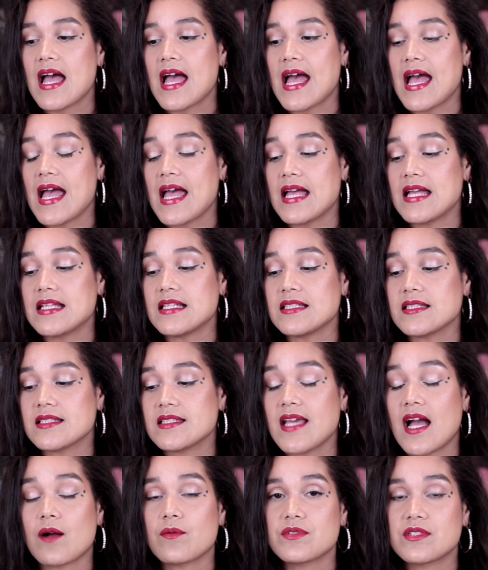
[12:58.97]
And
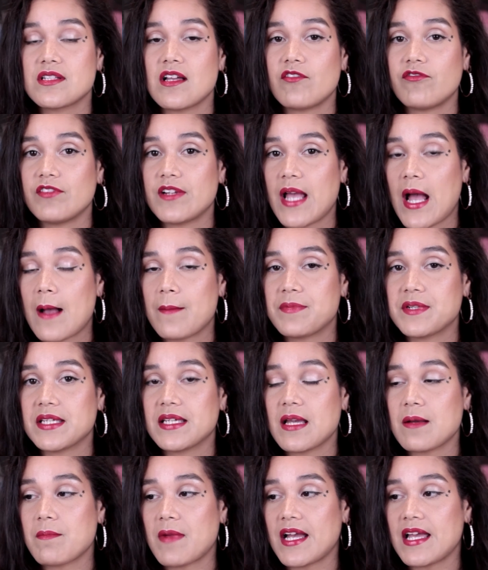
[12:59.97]
yeah, I was definitely happy to
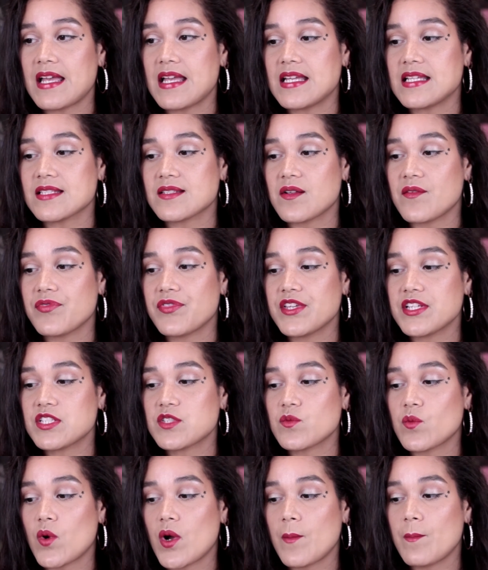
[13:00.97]
get my hands on
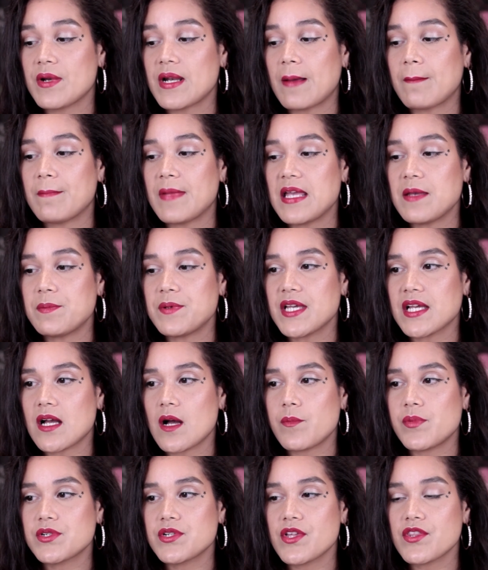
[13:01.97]
this one, but I may pick
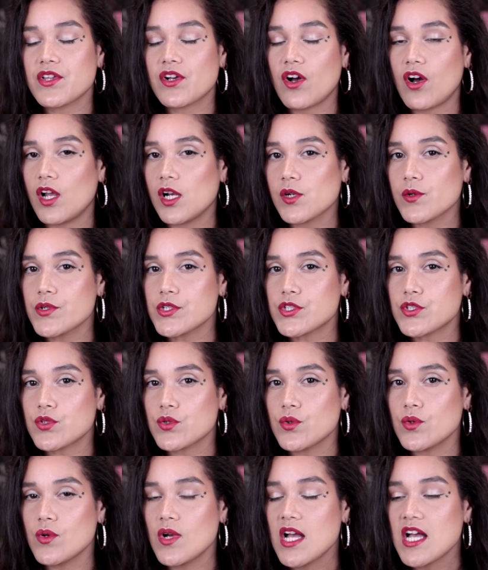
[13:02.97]
up another color or
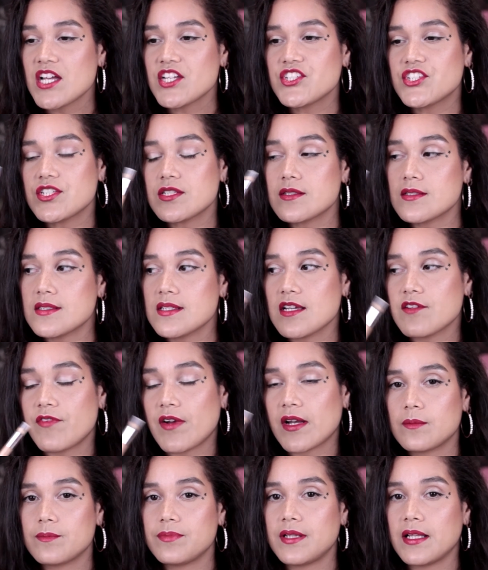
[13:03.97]
two just to see if
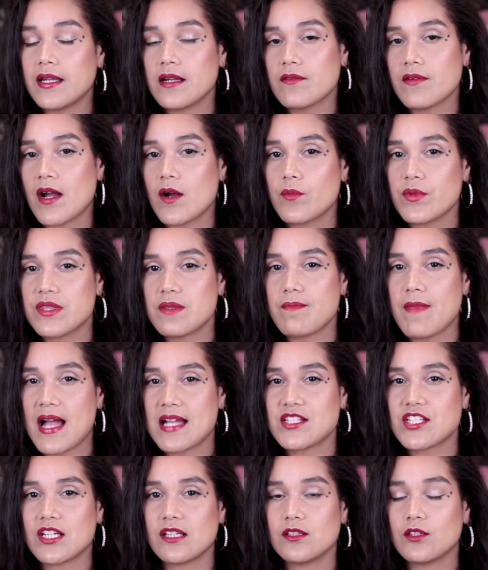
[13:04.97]
play around with
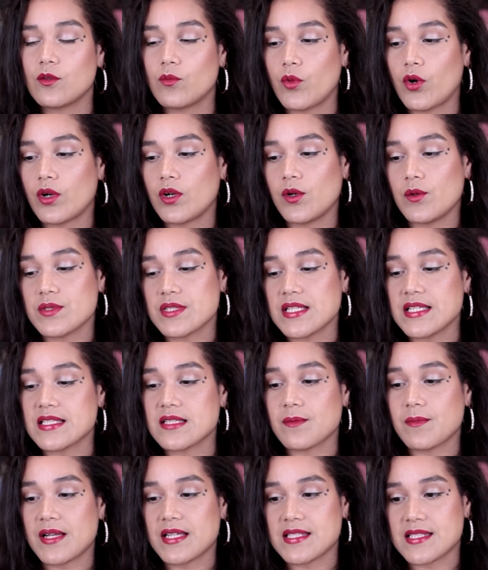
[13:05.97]
matching a little more closely
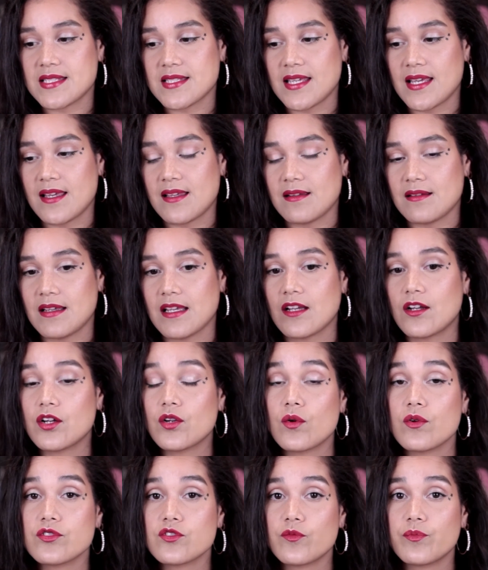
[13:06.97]
to my skin. It could
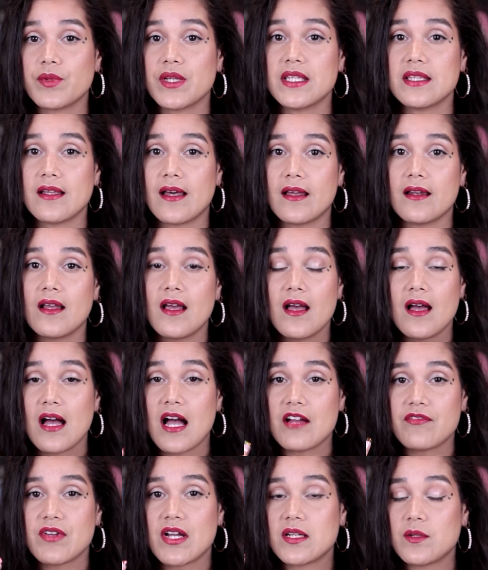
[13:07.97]
also be that
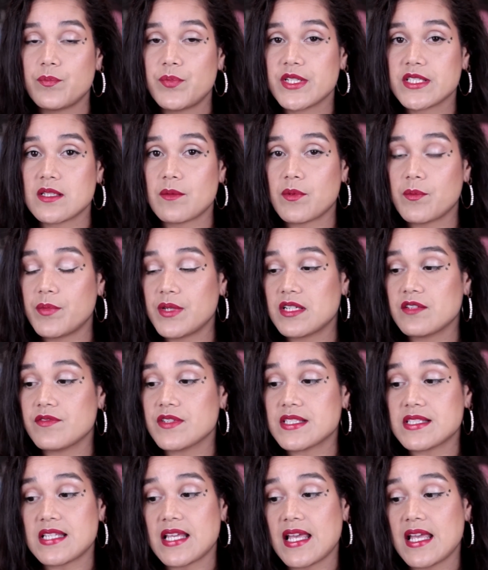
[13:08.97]
I've kind of picked up a bit of
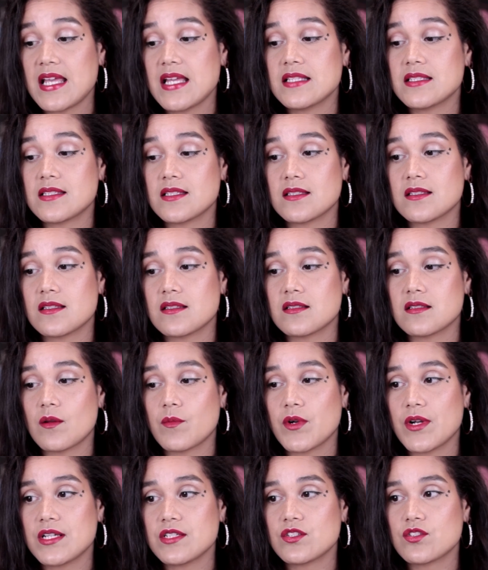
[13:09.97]
a tan since the
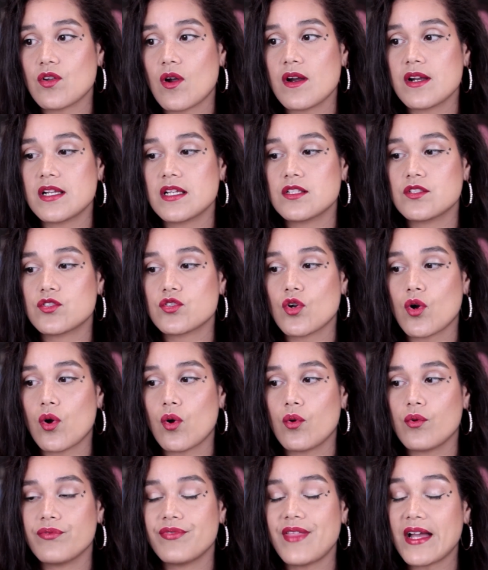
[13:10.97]
summer has started,
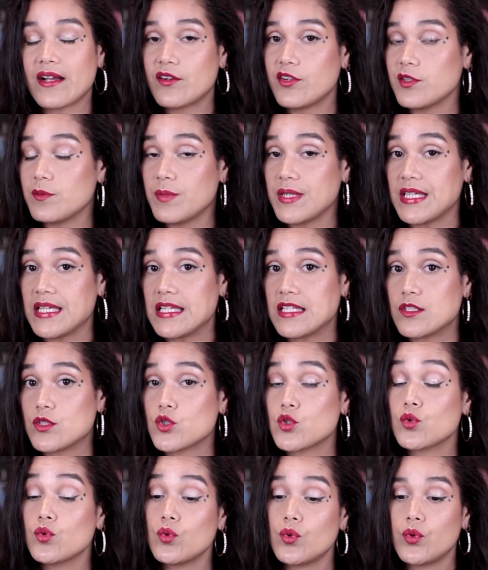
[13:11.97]
so that could be it
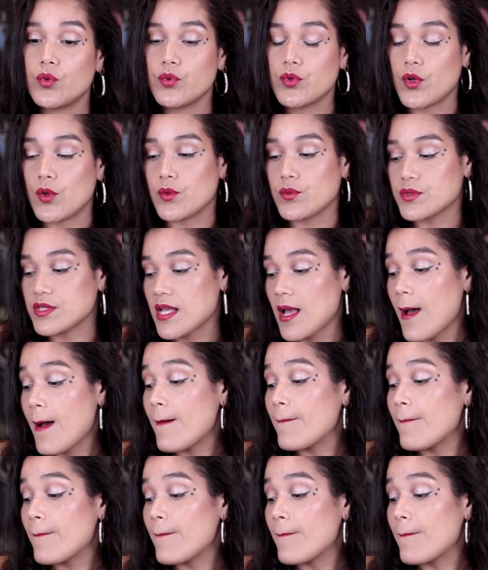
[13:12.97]
too, who knows.